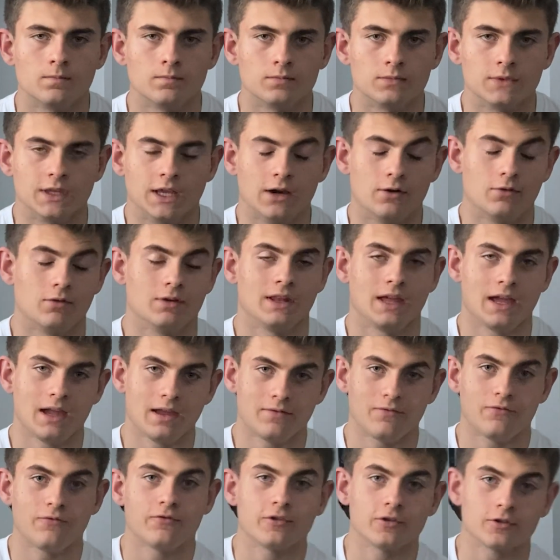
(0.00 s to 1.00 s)
Now, when I
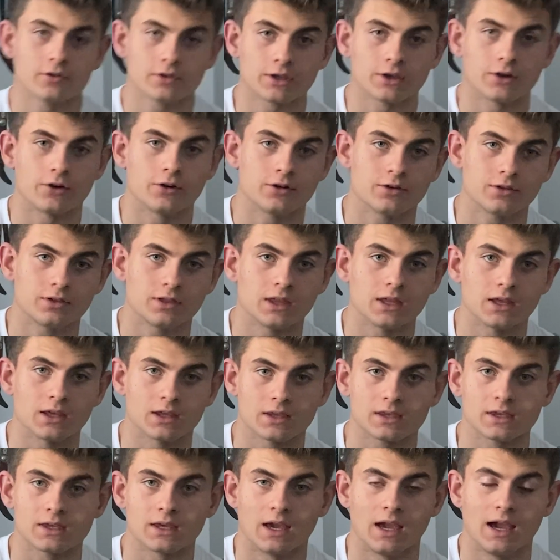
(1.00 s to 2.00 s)
had first heard
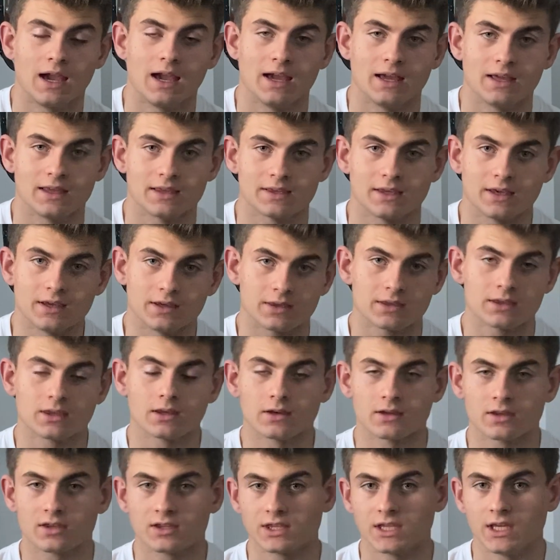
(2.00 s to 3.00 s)
this as a
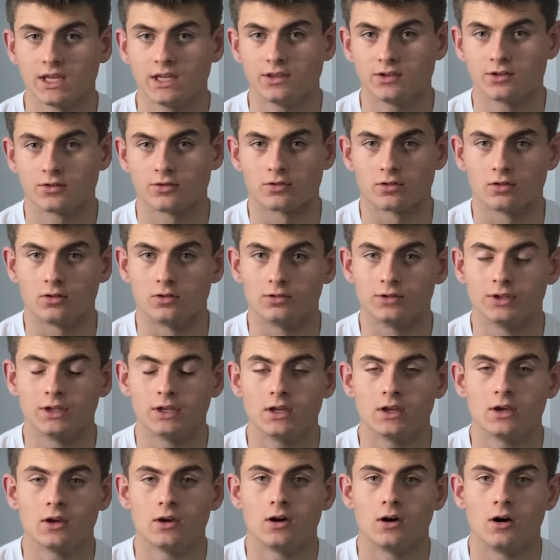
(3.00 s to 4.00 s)
16-year-old,
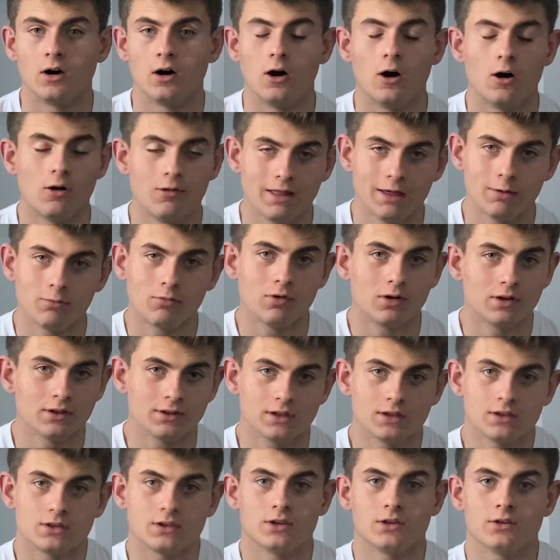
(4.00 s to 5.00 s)
all I
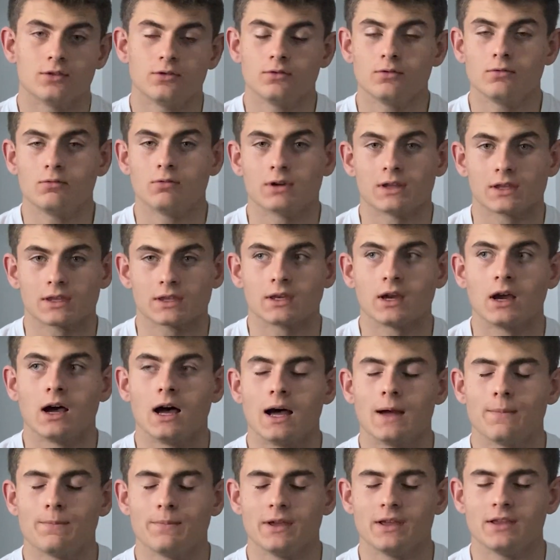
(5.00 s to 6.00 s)
wanted to do was
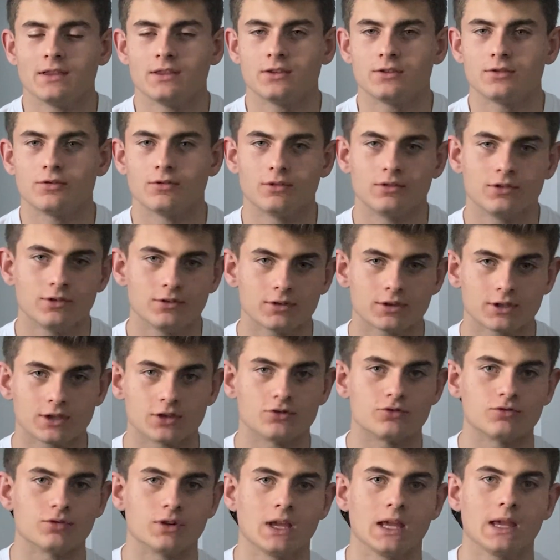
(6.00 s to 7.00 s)
hop into a
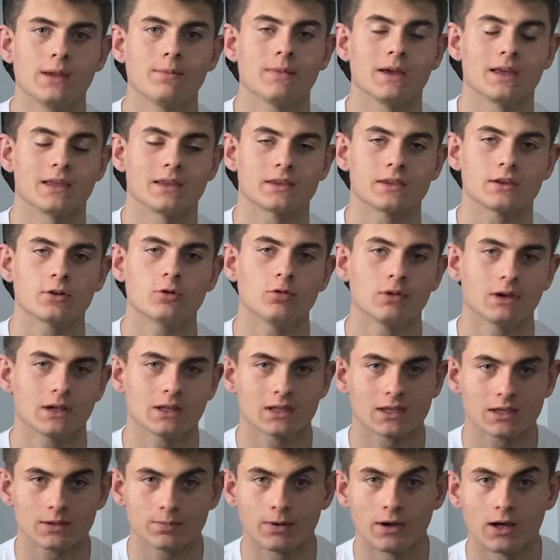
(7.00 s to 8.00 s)
lucid dream as quick
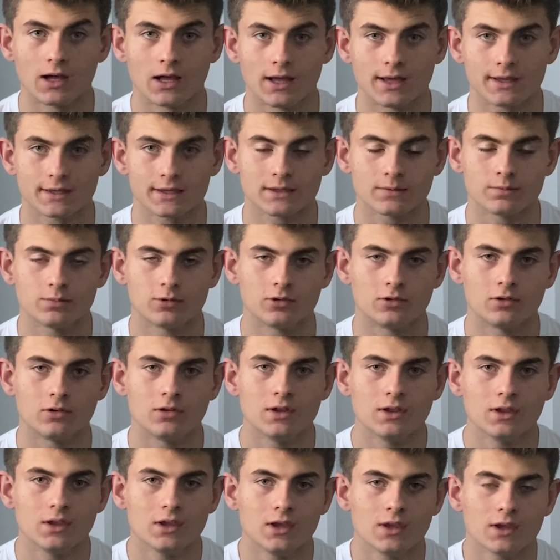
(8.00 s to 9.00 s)
as
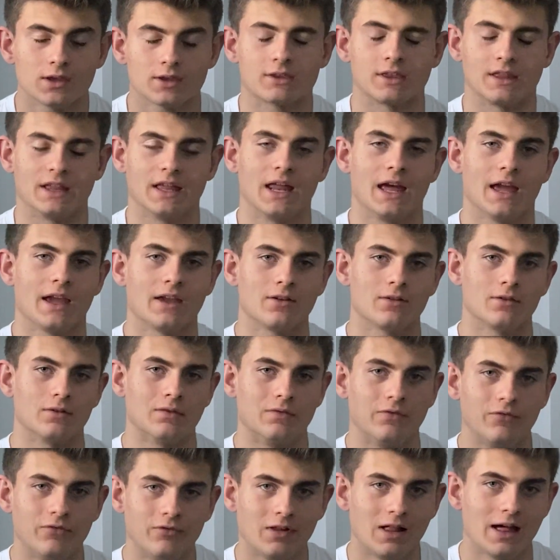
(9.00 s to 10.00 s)
possible so that I
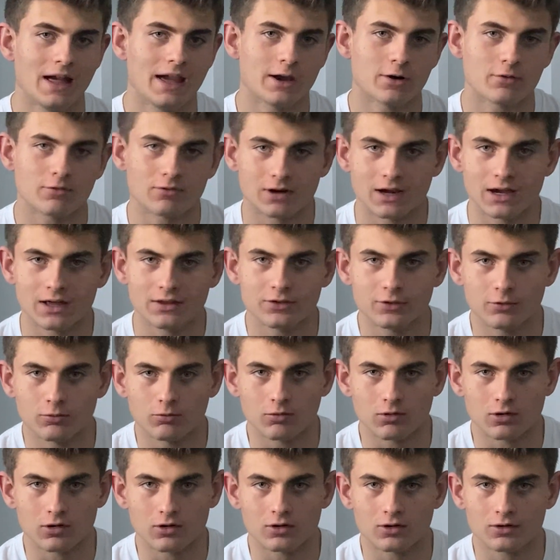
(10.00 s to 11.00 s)
could fly around the
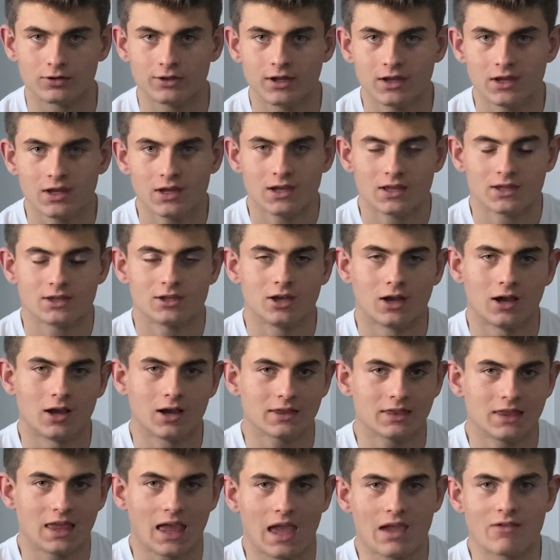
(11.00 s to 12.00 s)
world,
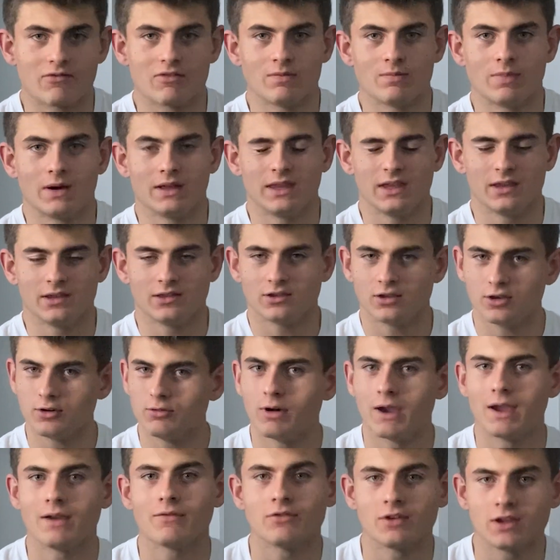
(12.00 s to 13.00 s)
talk to everybody,
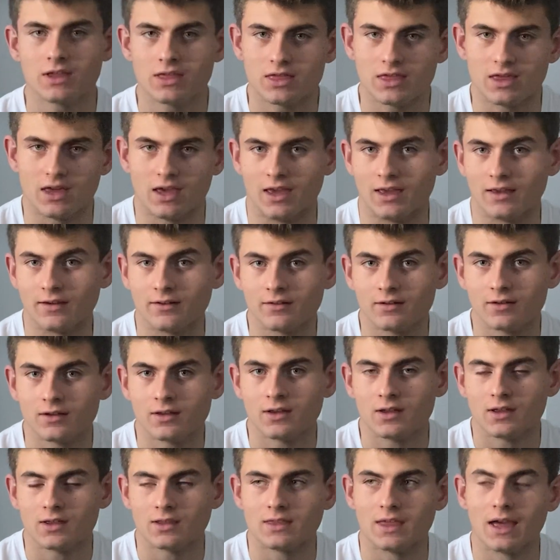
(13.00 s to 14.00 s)
do everything
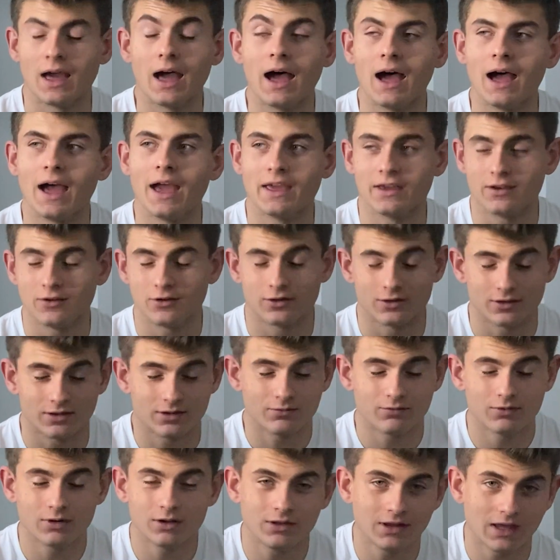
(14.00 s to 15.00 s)
that I could
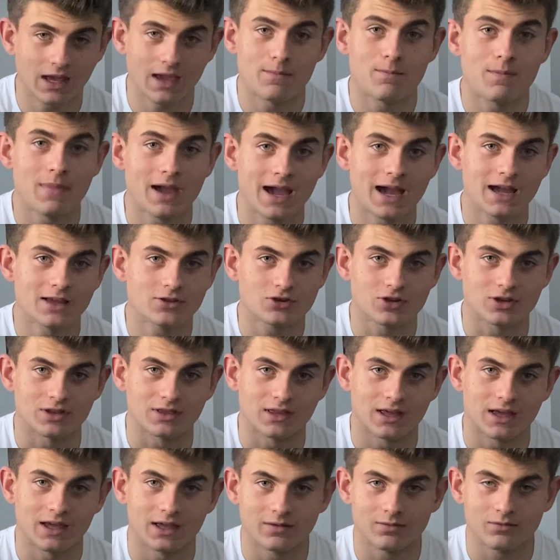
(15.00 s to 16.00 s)
really imagine
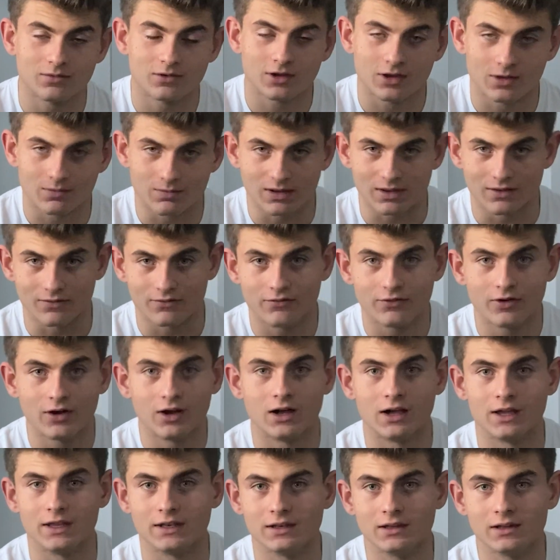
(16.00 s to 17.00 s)
that could be
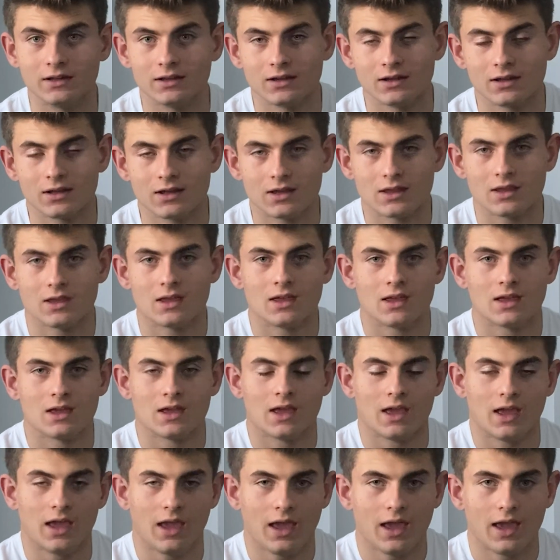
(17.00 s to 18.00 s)
fun.
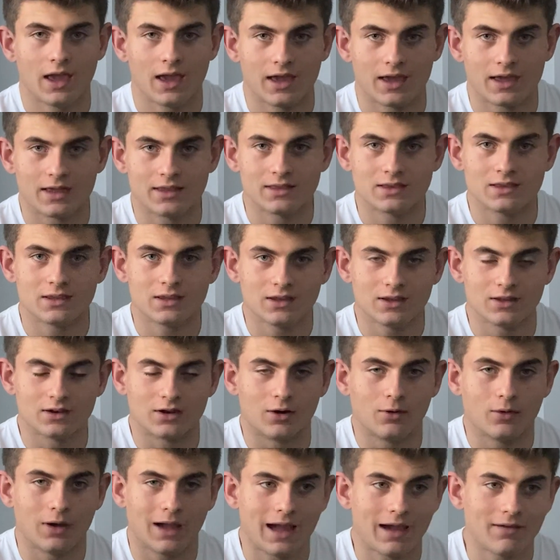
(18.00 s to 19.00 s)
And,
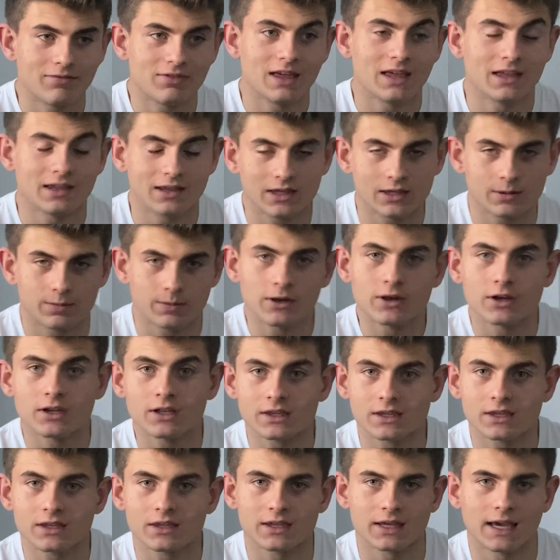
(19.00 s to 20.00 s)
have that
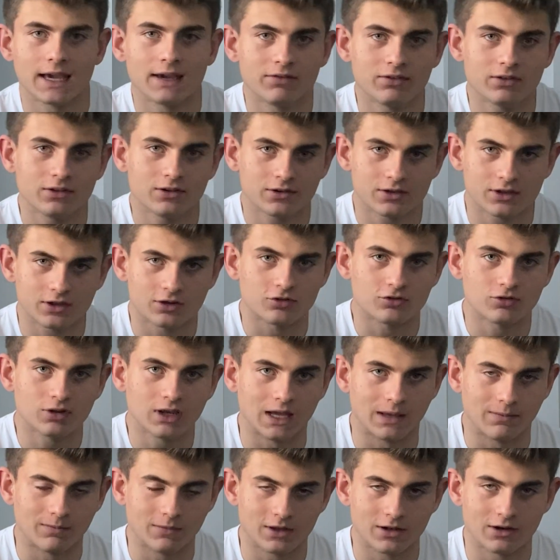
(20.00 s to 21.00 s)
experience inside of a lucid
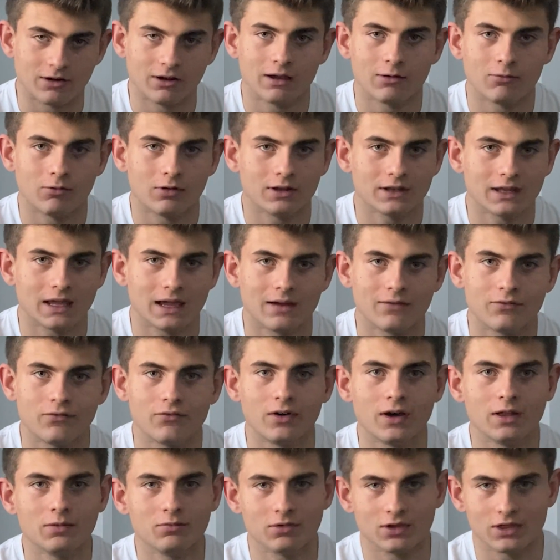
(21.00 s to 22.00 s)
dream. I want to have
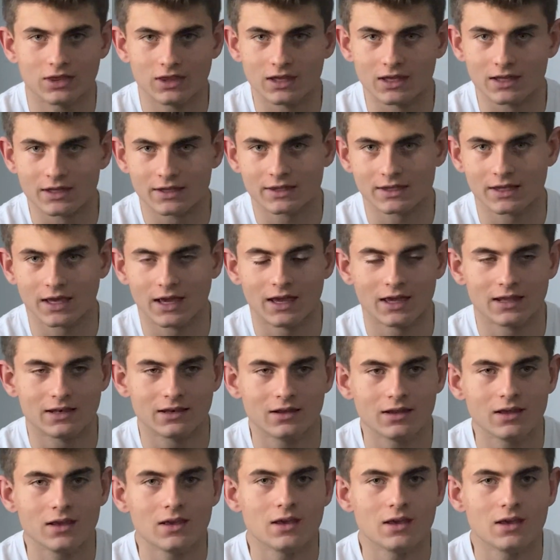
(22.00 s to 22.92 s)
fun with this. And,